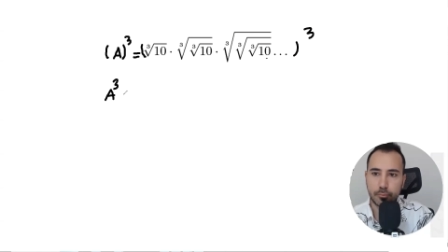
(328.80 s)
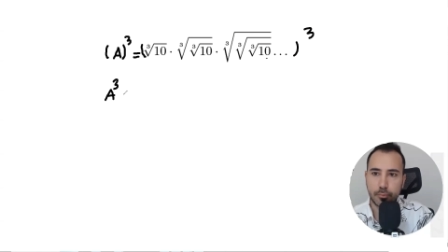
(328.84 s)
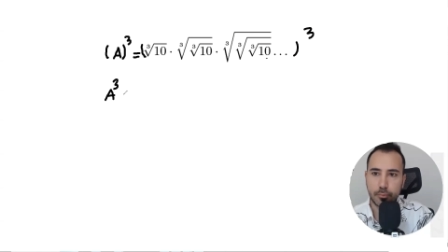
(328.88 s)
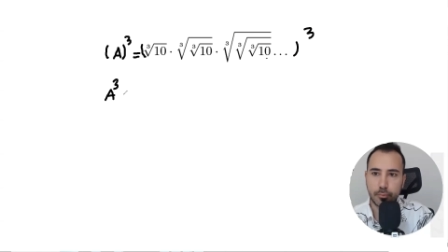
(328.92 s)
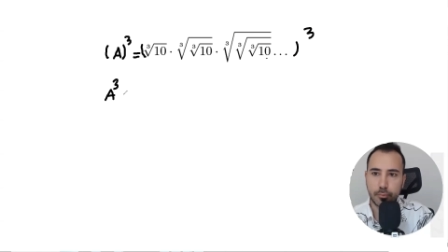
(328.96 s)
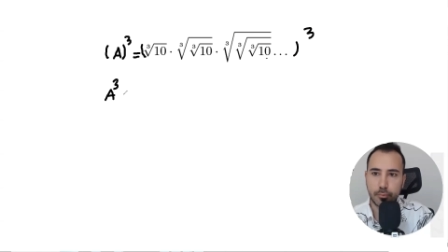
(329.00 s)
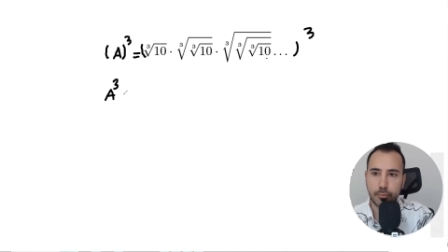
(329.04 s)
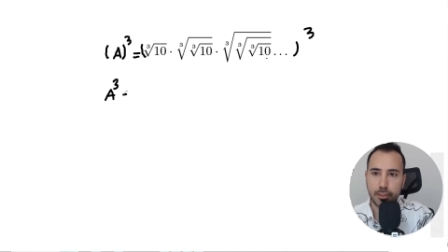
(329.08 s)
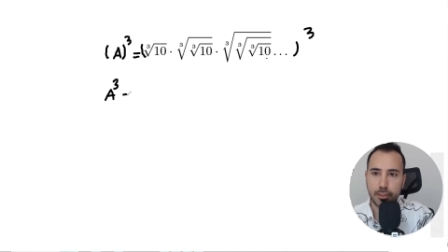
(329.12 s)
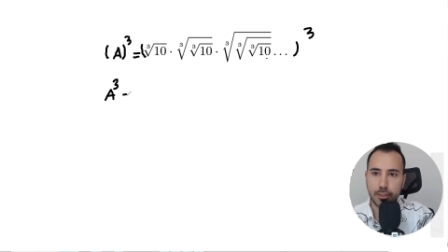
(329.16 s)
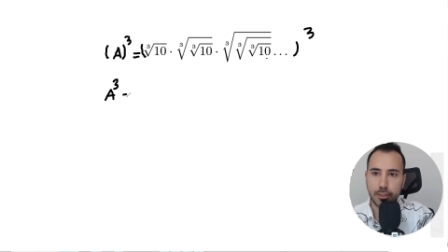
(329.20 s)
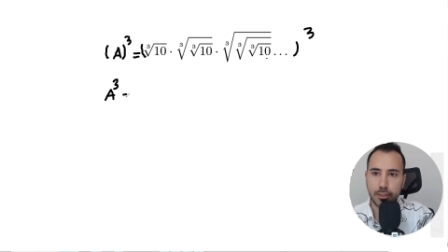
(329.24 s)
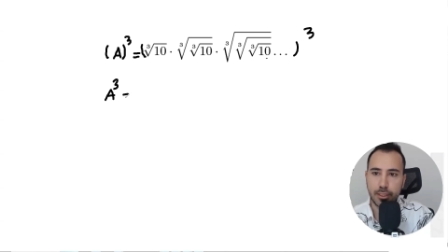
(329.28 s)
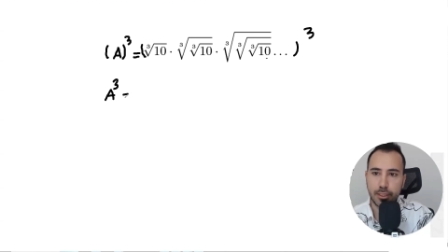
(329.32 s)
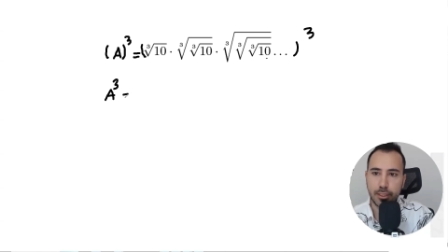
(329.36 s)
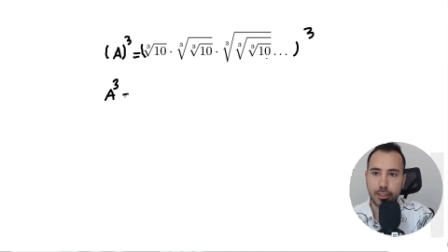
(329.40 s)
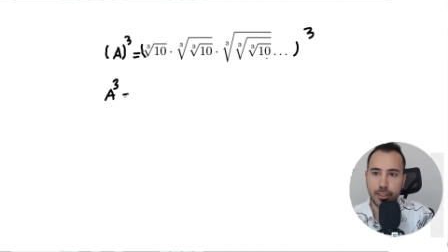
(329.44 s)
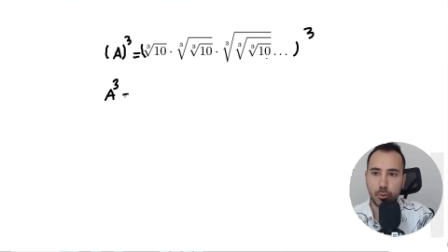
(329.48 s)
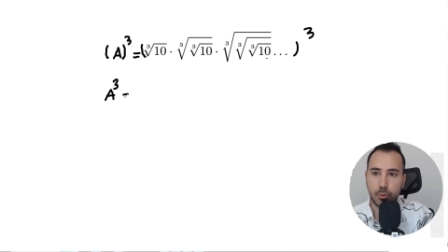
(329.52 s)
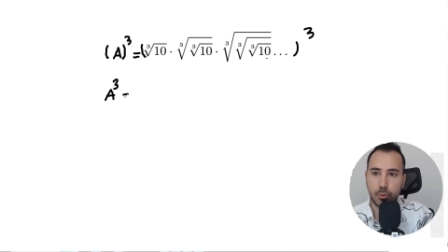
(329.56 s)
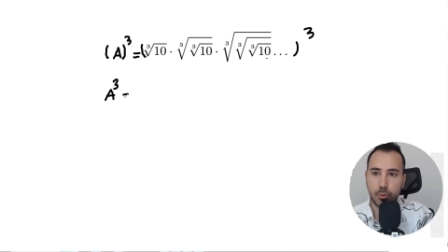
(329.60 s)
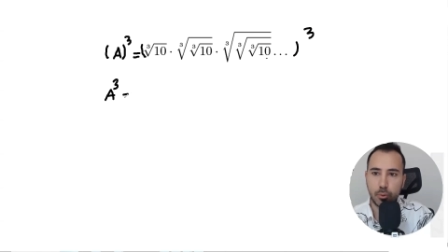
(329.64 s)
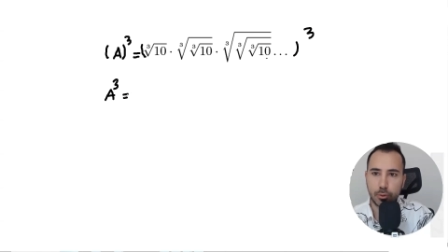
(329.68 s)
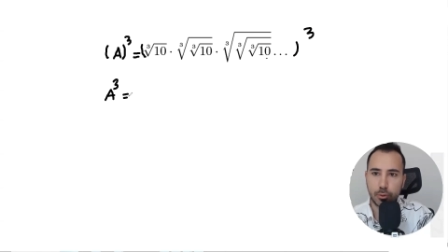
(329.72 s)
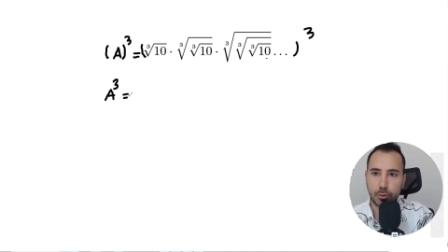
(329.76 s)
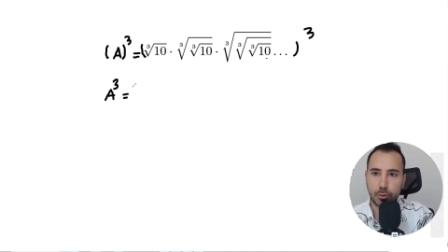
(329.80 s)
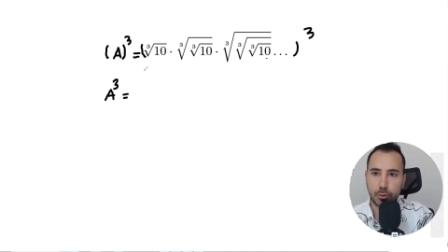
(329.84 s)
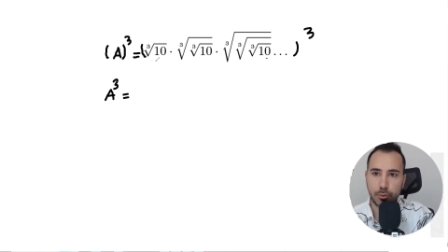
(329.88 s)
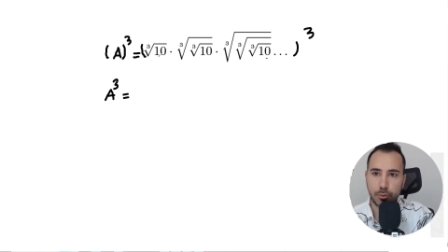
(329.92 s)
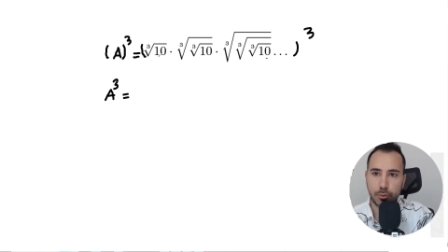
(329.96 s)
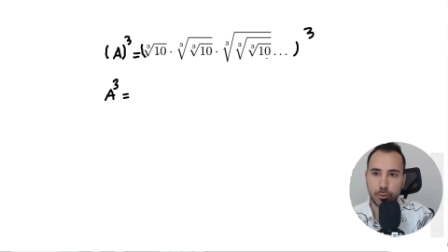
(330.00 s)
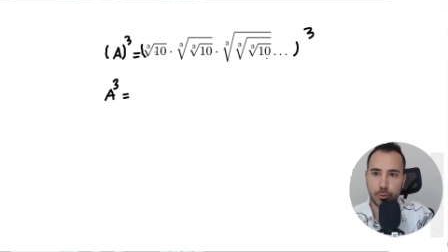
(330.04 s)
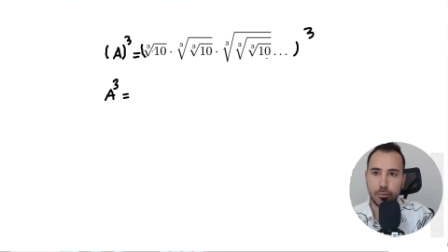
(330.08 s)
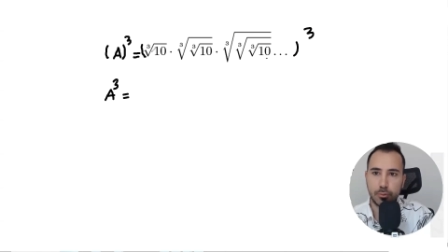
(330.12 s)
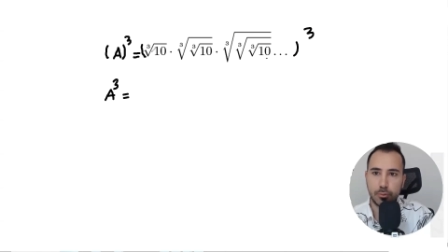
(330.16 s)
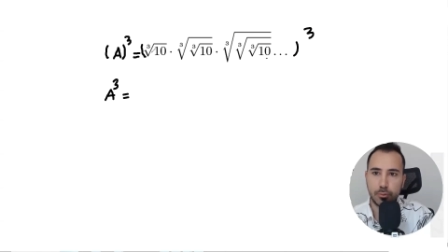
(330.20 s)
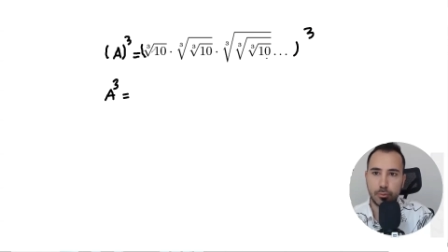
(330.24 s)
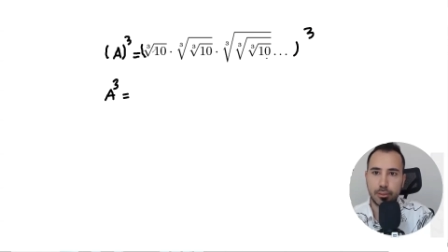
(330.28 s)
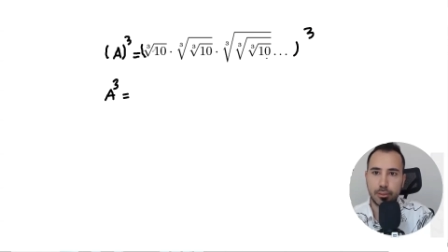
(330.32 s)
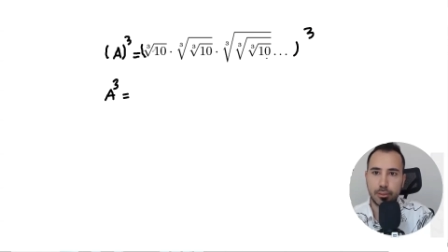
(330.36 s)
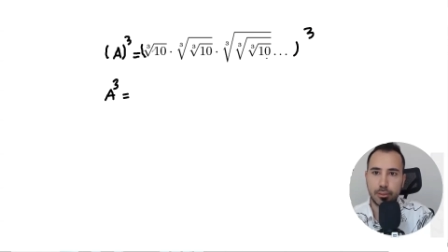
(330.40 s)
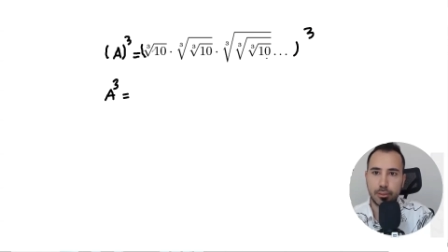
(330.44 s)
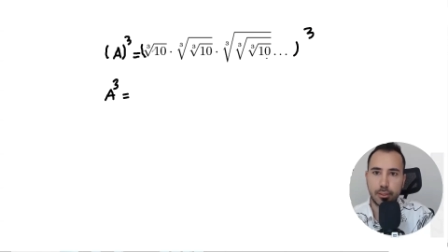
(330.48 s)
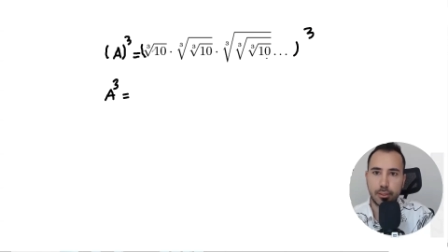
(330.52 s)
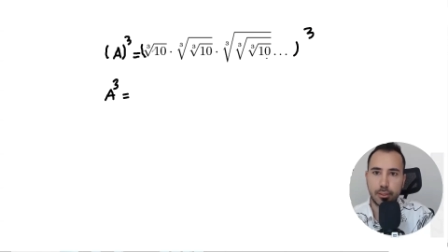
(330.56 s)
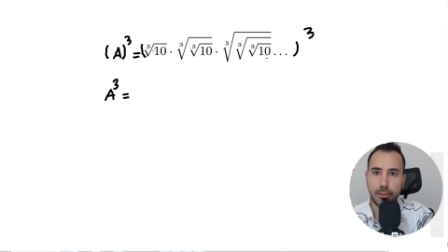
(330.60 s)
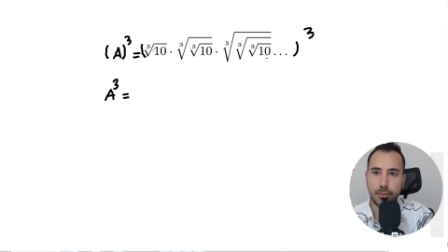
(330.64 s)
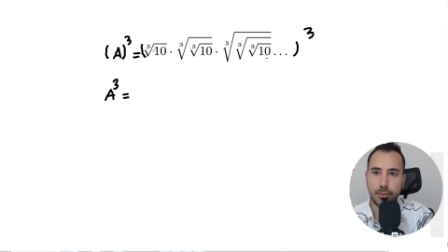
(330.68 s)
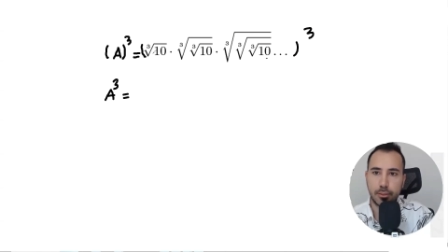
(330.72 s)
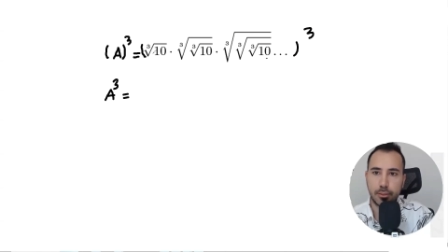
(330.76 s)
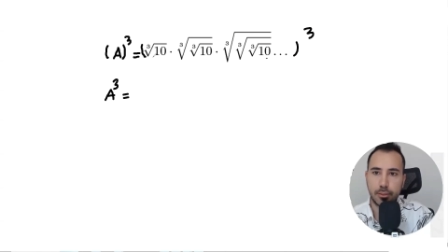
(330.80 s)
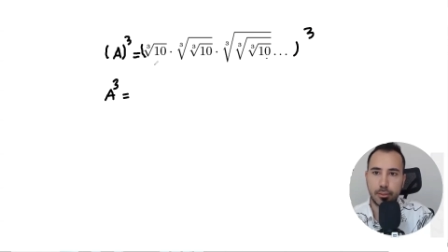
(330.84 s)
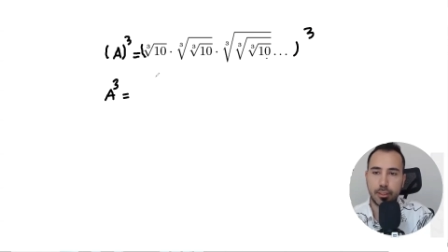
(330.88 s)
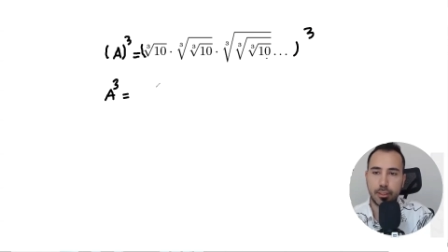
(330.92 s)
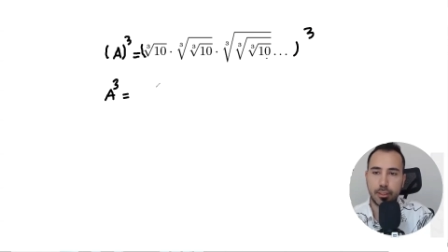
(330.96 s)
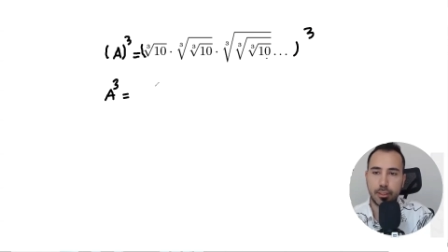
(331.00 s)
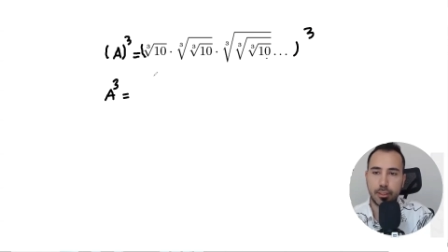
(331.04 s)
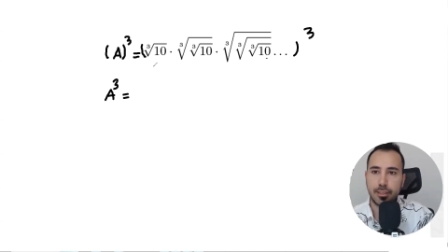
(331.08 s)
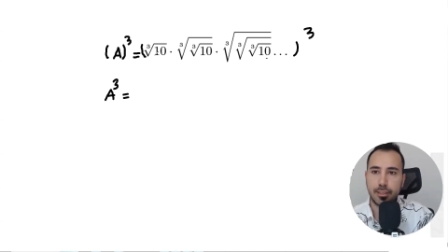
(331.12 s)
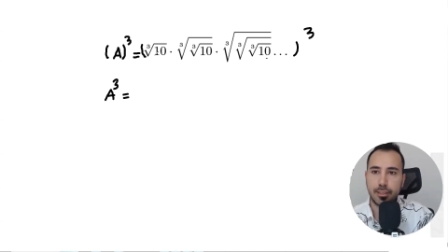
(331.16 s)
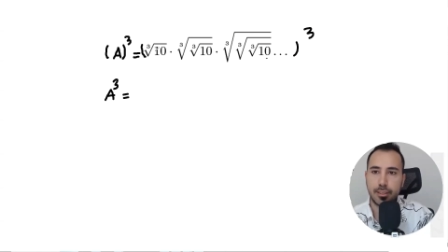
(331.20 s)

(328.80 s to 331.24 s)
is equal to, okay,